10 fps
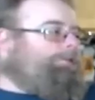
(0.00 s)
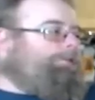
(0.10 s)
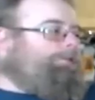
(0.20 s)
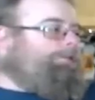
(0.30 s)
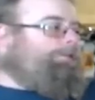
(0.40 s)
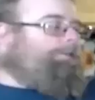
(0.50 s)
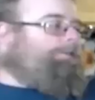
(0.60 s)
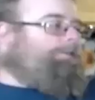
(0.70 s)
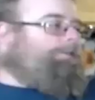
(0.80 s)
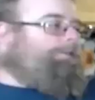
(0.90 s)

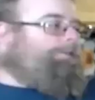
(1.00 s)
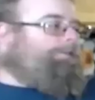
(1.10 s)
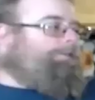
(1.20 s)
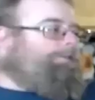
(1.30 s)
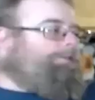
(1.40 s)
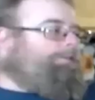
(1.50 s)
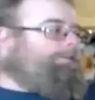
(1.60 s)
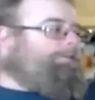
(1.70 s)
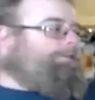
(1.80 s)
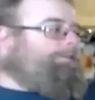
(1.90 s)

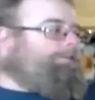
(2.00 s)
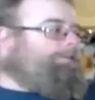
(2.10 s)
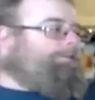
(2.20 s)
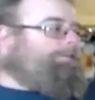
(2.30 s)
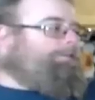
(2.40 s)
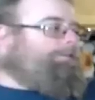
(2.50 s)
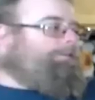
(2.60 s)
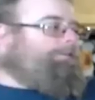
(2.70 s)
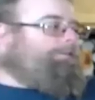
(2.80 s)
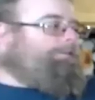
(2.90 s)

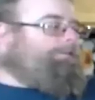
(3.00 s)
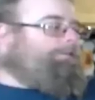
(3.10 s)
(silent)